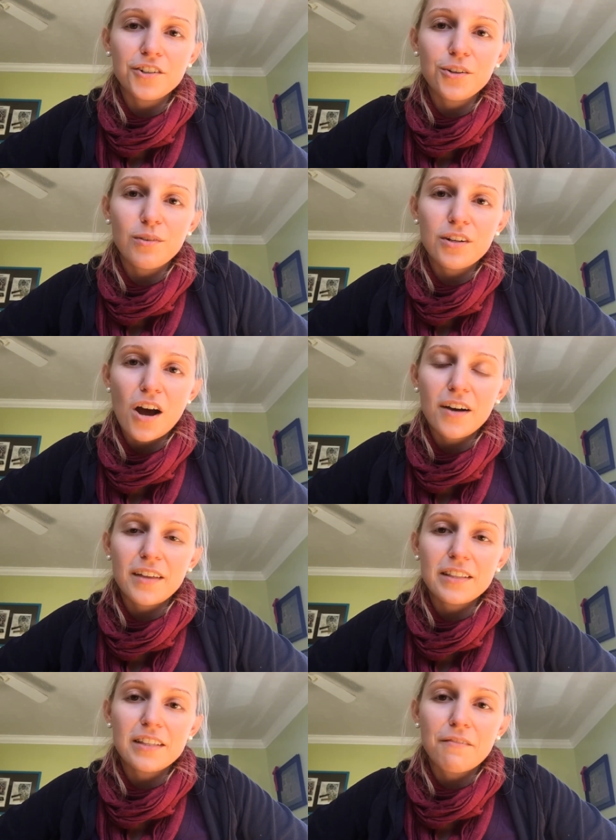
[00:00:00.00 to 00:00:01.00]
to a dog
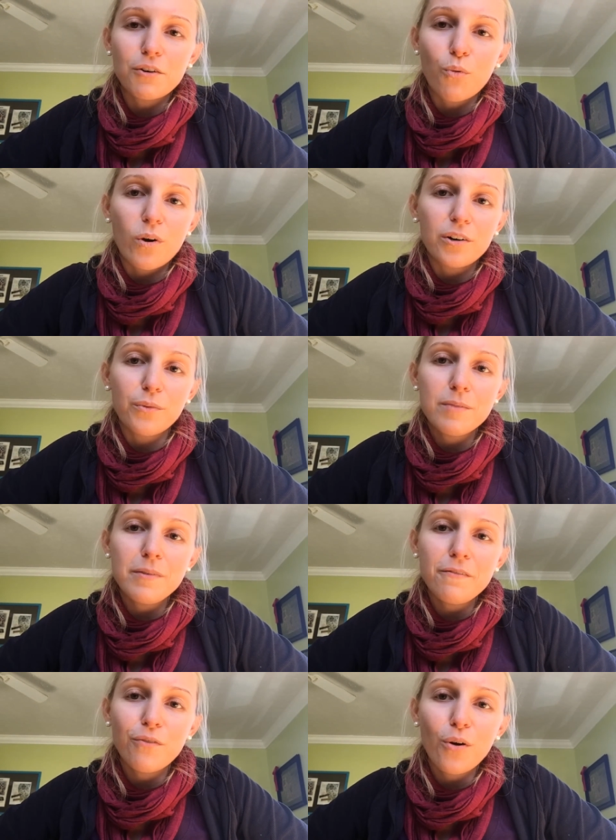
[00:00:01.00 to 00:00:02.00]
that's never worn one
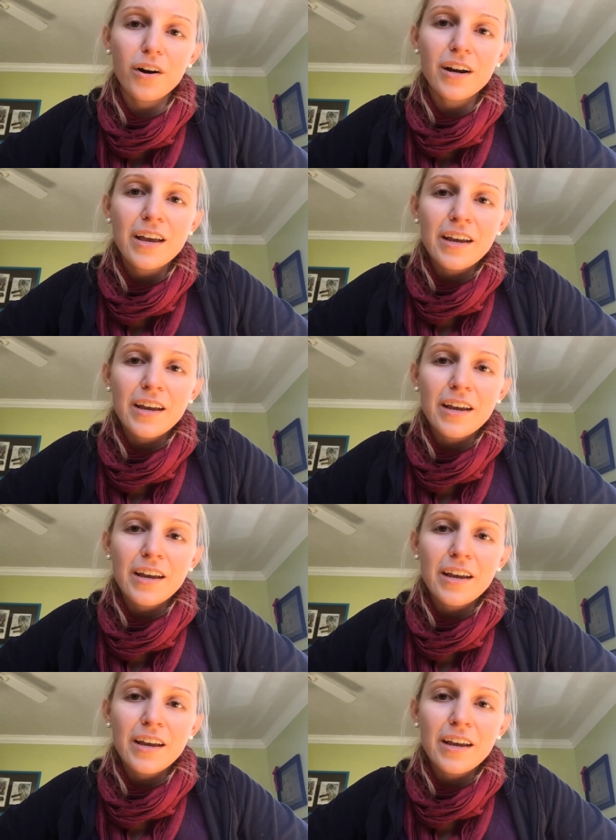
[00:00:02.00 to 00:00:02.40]
before.